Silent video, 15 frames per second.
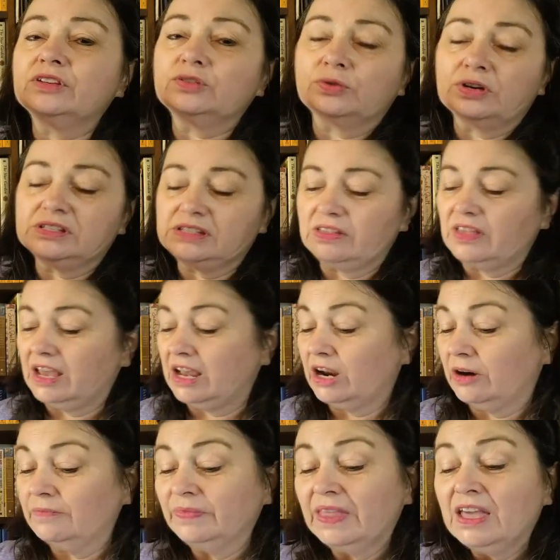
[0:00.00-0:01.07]
The Tortoise and the
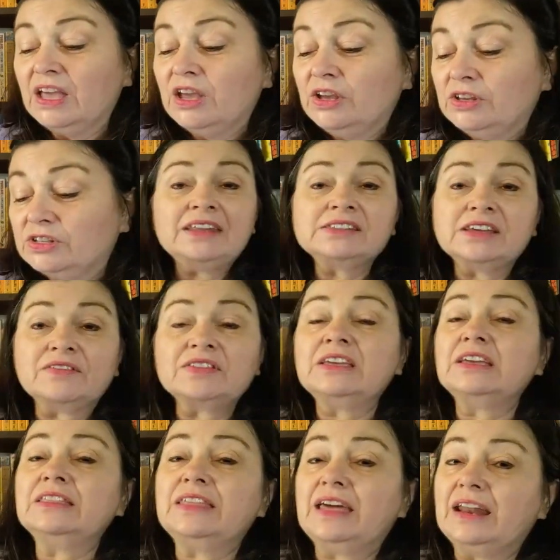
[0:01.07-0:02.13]
Hare. That is
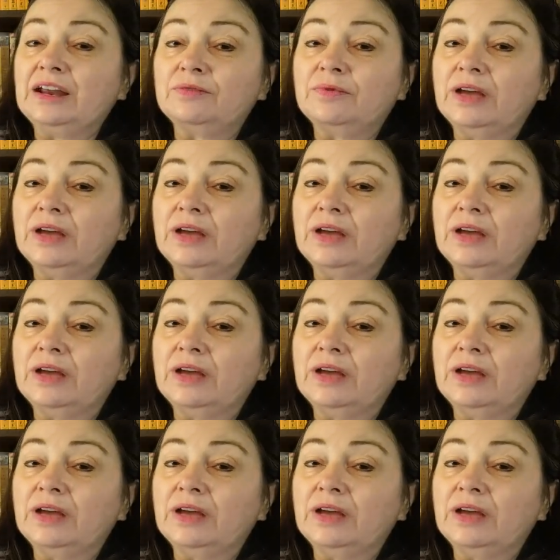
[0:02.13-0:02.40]
everything that I